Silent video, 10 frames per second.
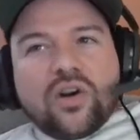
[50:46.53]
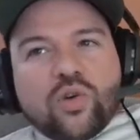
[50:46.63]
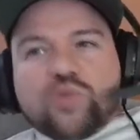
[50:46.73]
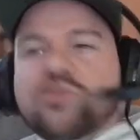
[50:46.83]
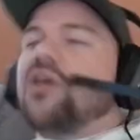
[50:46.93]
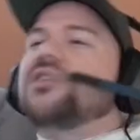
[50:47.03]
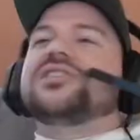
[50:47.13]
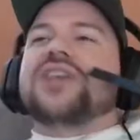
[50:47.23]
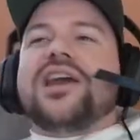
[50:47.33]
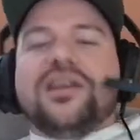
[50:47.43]

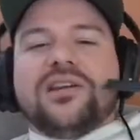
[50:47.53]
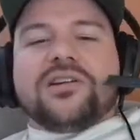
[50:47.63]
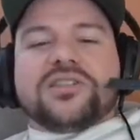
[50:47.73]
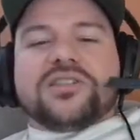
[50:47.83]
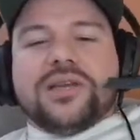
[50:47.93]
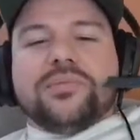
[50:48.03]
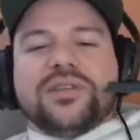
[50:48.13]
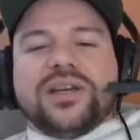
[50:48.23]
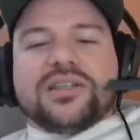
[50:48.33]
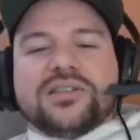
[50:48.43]
runs 8 yards deep in
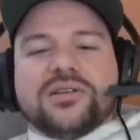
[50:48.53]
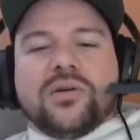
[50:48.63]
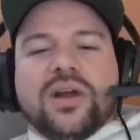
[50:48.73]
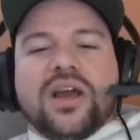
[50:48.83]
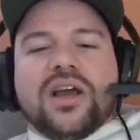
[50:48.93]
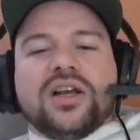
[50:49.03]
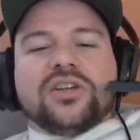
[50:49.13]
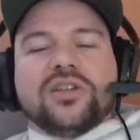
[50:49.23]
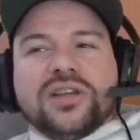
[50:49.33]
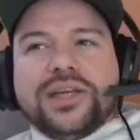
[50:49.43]
the end zone,
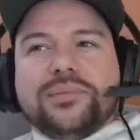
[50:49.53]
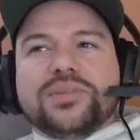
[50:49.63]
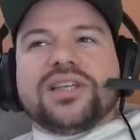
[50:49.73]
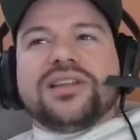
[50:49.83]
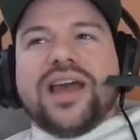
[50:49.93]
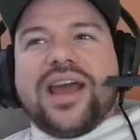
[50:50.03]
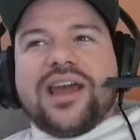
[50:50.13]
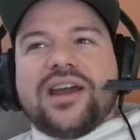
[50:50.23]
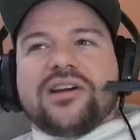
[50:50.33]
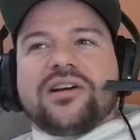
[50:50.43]
leaps in the
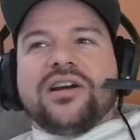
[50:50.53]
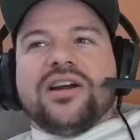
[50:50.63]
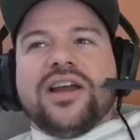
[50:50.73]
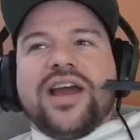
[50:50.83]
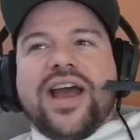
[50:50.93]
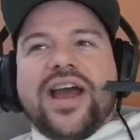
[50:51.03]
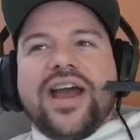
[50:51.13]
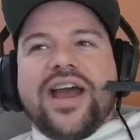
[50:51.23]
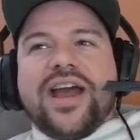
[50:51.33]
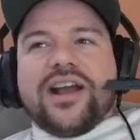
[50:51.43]
air,
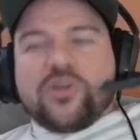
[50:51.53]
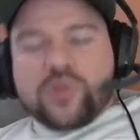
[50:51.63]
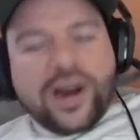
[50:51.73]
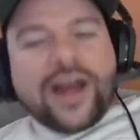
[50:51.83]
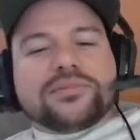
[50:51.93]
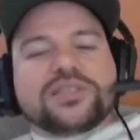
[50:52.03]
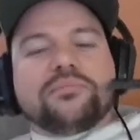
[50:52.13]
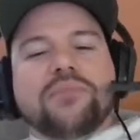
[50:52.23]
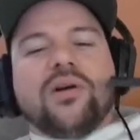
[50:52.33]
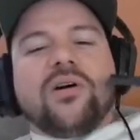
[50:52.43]
grabs the
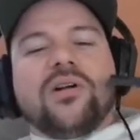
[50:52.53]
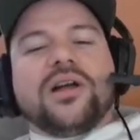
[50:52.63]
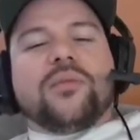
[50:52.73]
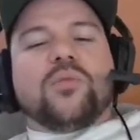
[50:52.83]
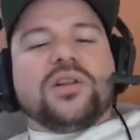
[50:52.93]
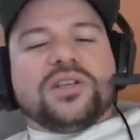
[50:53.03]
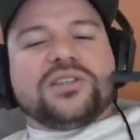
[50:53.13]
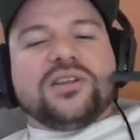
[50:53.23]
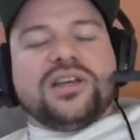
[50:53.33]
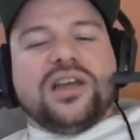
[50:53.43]
ball, and while he's
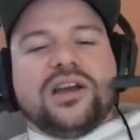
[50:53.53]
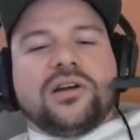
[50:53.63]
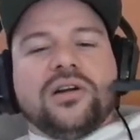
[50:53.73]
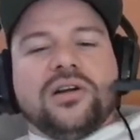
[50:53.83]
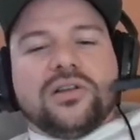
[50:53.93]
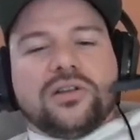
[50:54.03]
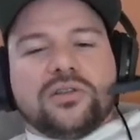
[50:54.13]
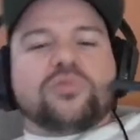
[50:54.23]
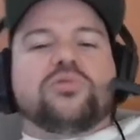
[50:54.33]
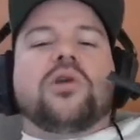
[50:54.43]
still in the air,
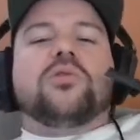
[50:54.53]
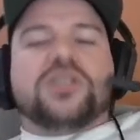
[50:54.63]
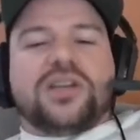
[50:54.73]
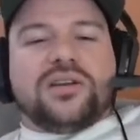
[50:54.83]
throws it